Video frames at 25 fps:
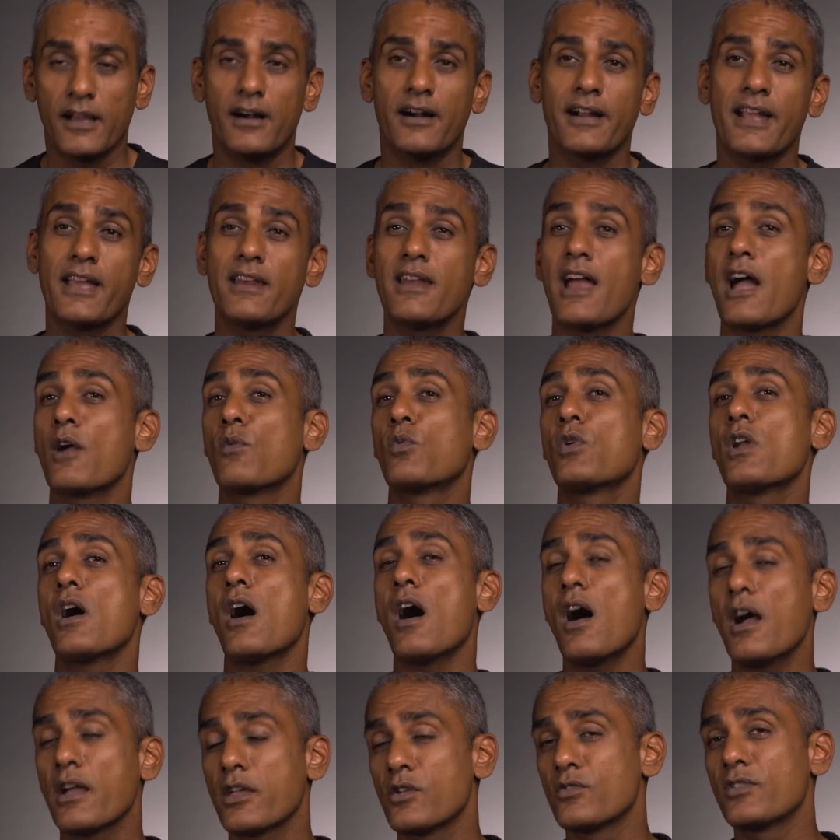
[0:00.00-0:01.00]
Again, I would
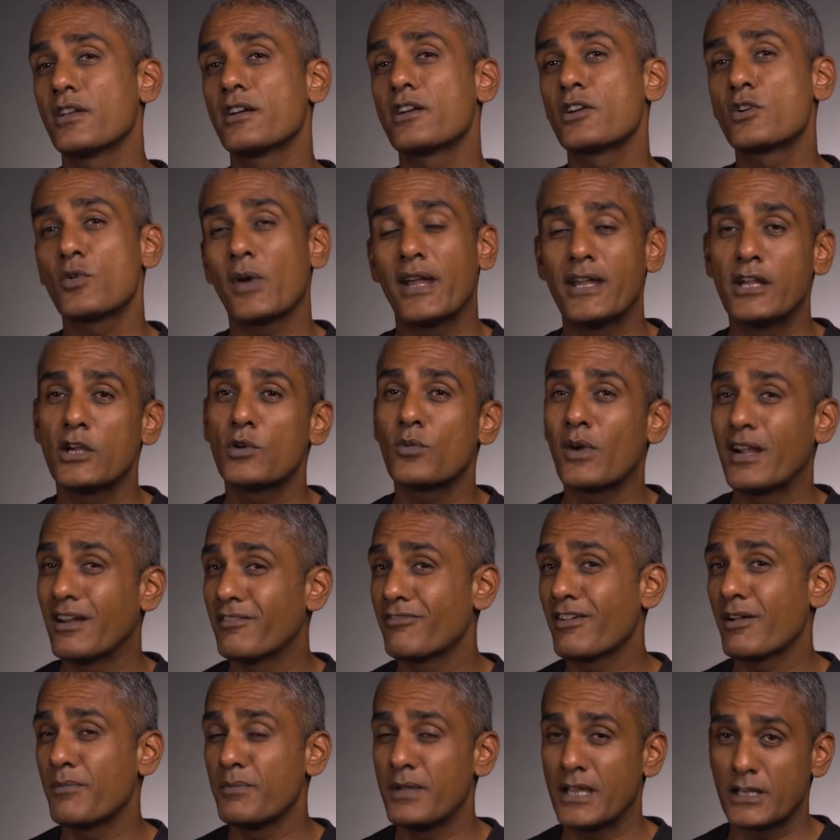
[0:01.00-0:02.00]
argue that a 20-25
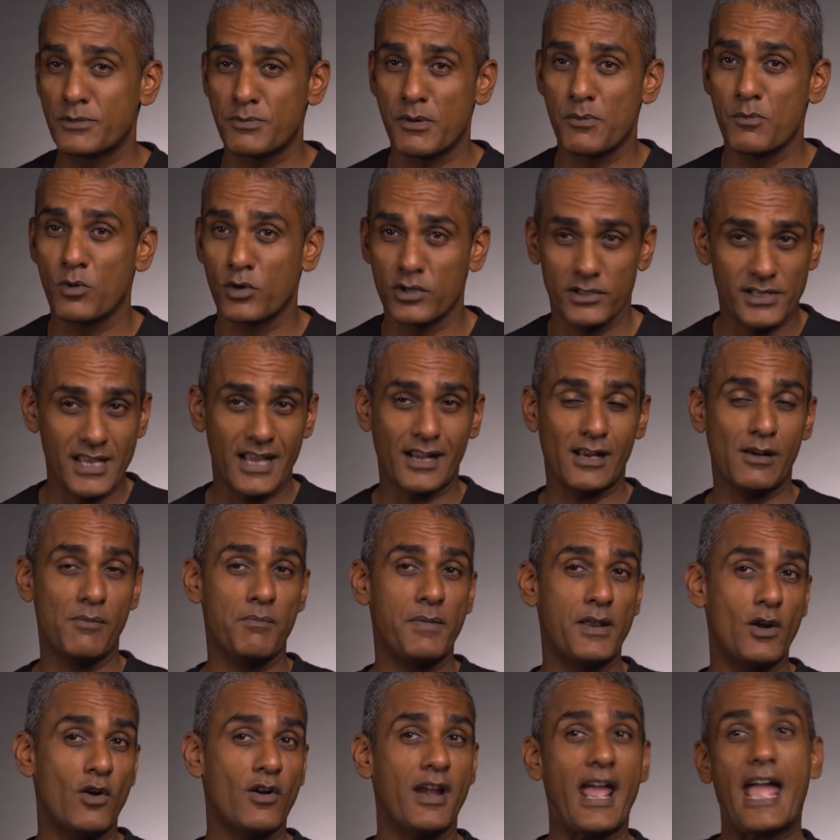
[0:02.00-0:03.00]
bhp motorcycle
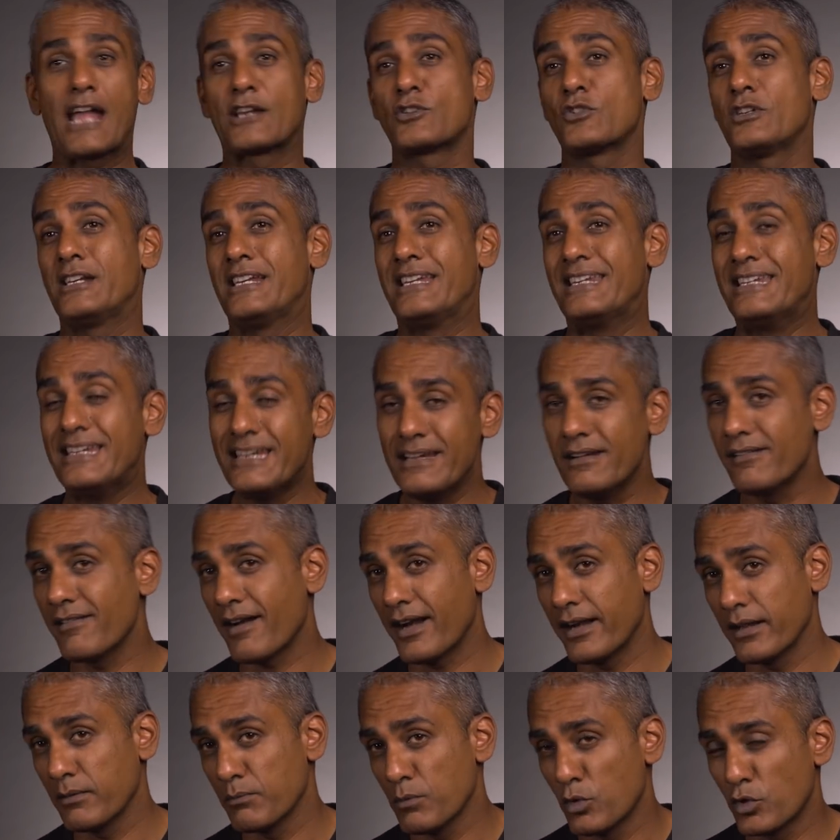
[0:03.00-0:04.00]
may not actually need
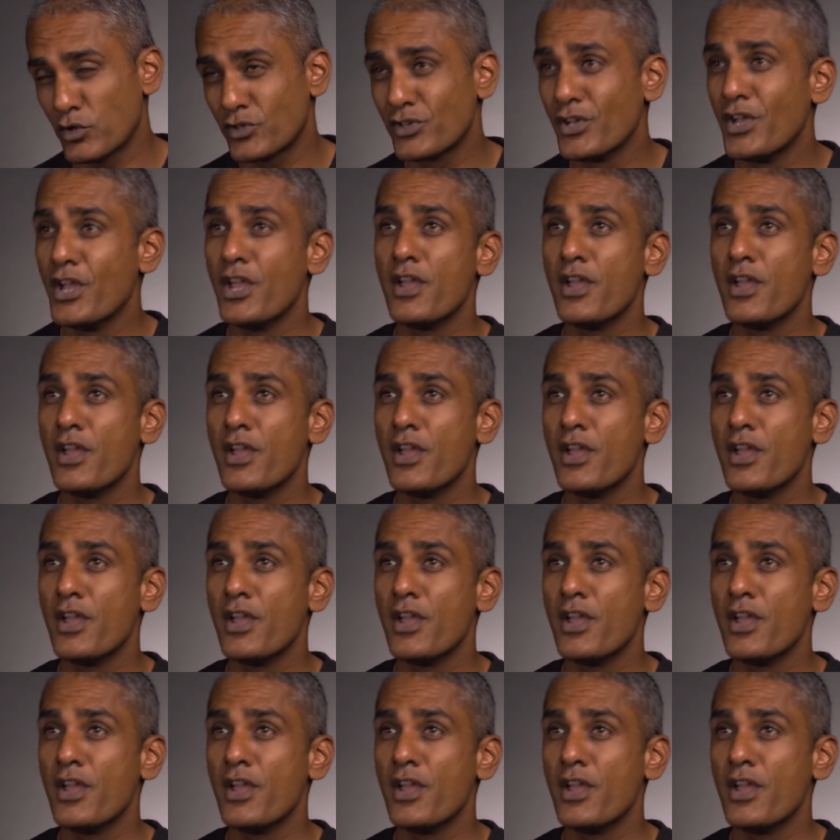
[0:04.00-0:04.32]
riding modes,